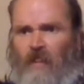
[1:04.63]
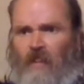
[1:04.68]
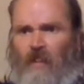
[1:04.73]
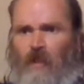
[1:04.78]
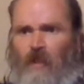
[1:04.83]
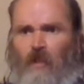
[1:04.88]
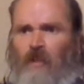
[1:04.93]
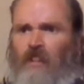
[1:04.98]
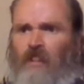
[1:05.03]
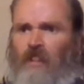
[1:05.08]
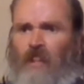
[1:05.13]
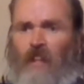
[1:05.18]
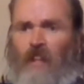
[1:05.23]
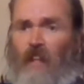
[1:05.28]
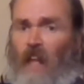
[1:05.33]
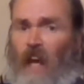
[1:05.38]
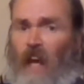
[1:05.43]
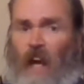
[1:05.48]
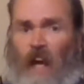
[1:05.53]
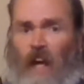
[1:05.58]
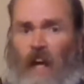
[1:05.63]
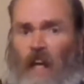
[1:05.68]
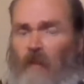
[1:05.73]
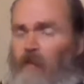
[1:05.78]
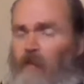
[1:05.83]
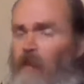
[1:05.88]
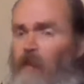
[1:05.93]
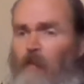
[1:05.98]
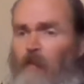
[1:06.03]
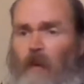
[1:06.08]
you still
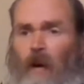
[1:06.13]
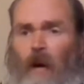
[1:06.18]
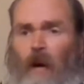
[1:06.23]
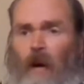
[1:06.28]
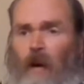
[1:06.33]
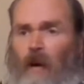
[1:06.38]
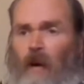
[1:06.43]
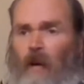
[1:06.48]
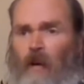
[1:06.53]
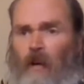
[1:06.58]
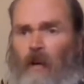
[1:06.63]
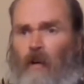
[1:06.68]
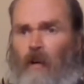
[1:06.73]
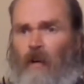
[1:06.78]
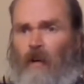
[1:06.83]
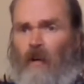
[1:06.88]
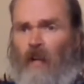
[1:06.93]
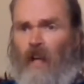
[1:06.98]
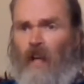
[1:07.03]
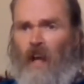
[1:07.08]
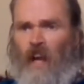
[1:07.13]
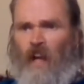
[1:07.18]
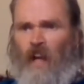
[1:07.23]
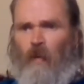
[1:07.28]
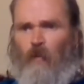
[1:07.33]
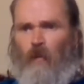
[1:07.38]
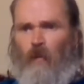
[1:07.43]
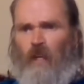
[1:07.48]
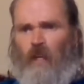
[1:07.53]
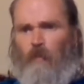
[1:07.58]
have a ball,
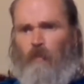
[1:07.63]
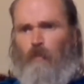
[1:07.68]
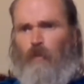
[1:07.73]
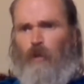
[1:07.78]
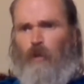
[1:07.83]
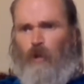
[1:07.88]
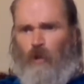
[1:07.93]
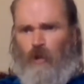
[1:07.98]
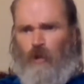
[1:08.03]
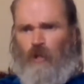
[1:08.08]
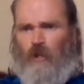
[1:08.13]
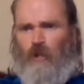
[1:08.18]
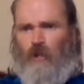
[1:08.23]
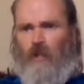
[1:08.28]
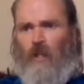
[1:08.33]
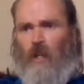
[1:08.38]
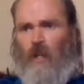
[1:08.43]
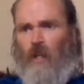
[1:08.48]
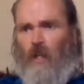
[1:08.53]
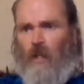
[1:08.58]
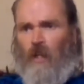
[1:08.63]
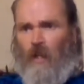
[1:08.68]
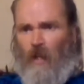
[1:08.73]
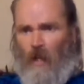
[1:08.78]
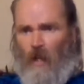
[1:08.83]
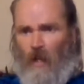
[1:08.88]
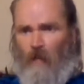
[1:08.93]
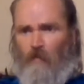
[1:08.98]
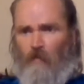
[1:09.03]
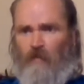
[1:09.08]
and when push
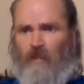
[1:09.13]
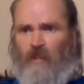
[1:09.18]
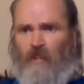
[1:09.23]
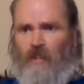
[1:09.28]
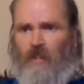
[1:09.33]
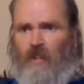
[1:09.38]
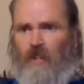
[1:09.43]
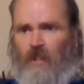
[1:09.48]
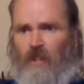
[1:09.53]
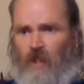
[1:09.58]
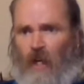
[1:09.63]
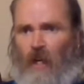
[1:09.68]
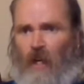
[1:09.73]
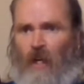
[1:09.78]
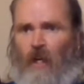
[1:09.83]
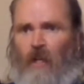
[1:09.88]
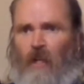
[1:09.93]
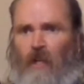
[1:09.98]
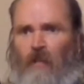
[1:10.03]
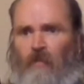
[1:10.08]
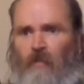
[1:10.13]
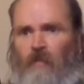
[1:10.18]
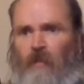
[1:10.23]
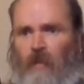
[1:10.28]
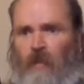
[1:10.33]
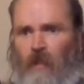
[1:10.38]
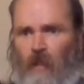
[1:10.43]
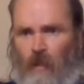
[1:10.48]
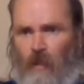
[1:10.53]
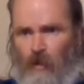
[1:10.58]
comes to shove,
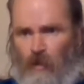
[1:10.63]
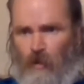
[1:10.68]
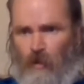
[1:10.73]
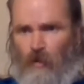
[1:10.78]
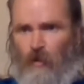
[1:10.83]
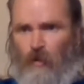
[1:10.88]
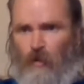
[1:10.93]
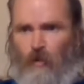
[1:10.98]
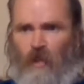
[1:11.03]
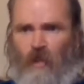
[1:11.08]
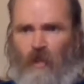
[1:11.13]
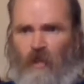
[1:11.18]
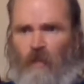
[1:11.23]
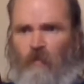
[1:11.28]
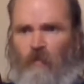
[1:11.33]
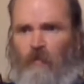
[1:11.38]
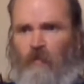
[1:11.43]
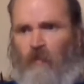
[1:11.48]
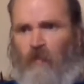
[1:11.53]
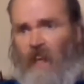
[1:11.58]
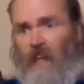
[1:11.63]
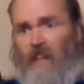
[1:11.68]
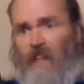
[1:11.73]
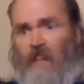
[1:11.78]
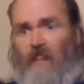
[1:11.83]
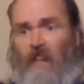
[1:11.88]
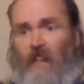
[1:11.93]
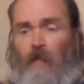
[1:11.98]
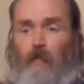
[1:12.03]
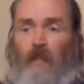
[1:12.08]
you will
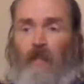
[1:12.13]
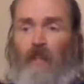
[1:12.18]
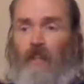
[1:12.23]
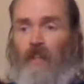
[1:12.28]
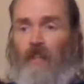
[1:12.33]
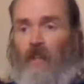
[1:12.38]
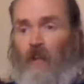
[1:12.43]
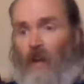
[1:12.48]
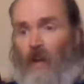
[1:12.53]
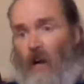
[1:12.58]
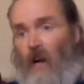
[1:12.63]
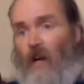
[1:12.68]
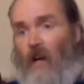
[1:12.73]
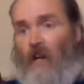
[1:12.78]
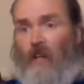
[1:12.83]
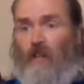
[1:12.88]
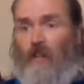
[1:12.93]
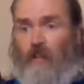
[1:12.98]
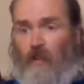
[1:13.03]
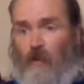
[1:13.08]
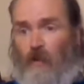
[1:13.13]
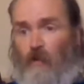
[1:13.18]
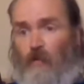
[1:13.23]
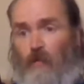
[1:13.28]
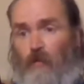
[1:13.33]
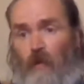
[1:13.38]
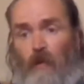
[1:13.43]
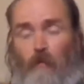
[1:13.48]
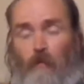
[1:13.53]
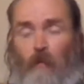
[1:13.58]
flex on me so hard to
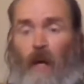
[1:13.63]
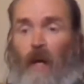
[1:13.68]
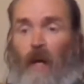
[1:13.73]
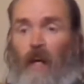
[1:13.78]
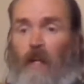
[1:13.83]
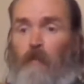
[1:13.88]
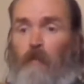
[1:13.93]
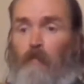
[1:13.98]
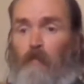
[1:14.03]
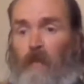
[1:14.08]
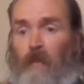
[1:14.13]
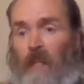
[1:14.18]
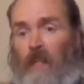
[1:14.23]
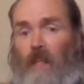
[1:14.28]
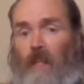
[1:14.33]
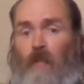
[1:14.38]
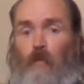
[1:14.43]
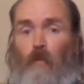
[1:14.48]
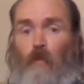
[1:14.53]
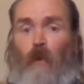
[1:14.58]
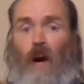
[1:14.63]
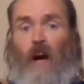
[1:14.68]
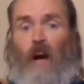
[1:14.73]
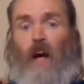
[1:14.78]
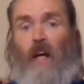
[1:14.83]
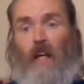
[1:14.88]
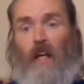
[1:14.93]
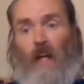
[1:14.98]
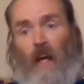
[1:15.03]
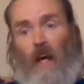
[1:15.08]
remind me
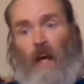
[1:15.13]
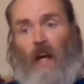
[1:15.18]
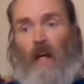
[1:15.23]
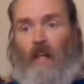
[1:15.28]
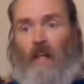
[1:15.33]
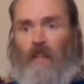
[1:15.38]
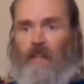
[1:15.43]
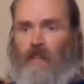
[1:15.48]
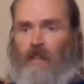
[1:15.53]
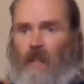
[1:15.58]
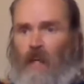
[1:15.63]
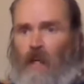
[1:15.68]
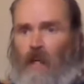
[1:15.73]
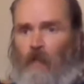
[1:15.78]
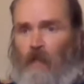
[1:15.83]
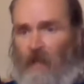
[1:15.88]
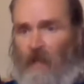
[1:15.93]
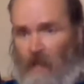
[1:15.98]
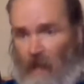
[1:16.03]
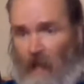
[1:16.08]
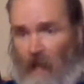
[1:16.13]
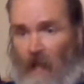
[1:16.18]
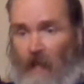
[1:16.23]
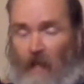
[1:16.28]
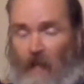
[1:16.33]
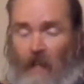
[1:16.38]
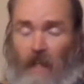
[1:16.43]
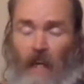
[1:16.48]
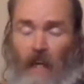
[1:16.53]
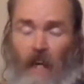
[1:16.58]
why I sub da
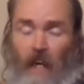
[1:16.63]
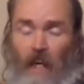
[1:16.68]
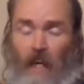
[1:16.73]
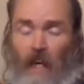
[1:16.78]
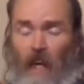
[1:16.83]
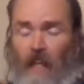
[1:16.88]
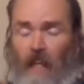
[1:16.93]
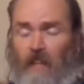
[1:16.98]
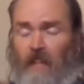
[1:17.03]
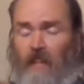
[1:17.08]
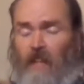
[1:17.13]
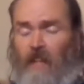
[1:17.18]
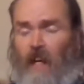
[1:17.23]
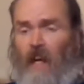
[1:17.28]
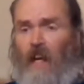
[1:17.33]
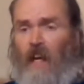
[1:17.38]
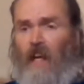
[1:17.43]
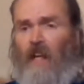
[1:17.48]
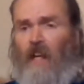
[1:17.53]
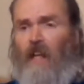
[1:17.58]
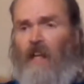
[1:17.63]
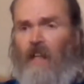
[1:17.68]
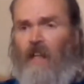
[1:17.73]
da da da da.